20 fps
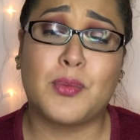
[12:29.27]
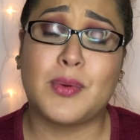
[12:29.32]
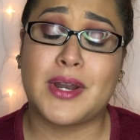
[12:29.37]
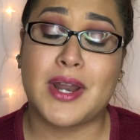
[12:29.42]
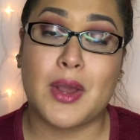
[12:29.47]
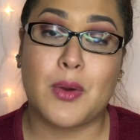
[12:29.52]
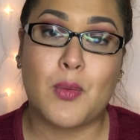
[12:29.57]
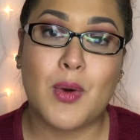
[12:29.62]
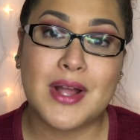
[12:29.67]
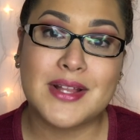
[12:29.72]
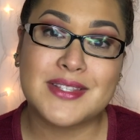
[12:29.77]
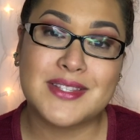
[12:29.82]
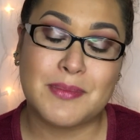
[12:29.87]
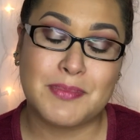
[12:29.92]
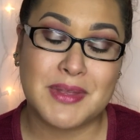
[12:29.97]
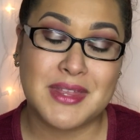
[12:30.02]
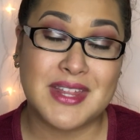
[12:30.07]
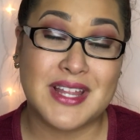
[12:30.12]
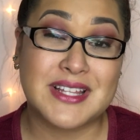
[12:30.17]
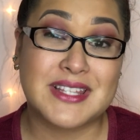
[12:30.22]
when I want
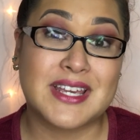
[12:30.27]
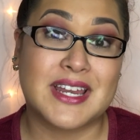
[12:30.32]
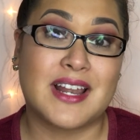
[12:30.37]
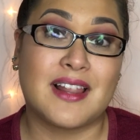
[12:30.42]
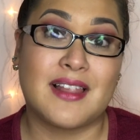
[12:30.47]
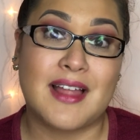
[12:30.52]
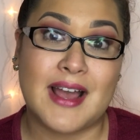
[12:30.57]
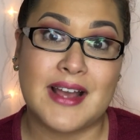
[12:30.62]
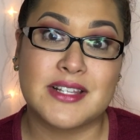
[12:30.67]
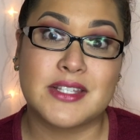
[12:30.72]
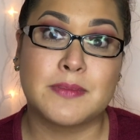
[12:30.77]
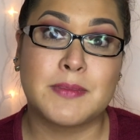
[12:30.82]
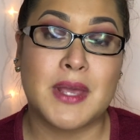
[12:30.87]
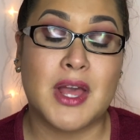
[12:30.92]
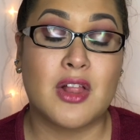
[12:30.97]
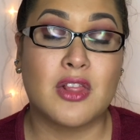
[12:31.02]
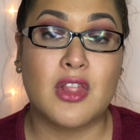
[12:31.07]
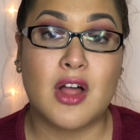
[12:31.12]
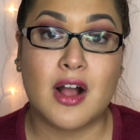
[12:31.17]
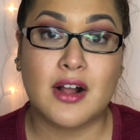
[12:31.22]
something that's going to last me
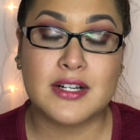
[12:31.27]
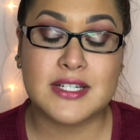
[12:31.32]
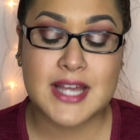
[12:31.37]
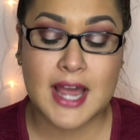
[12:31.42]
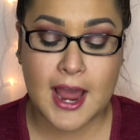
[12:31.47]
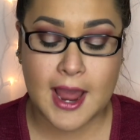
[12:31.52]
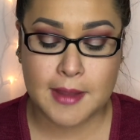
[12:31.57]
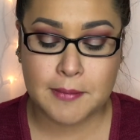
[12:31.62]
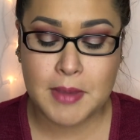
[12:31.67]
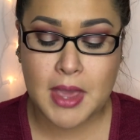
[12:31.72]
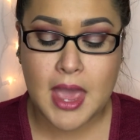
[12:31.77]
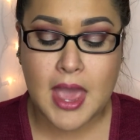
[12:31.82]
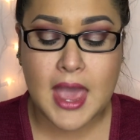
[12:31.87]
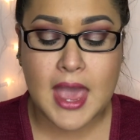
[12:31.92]
a long time.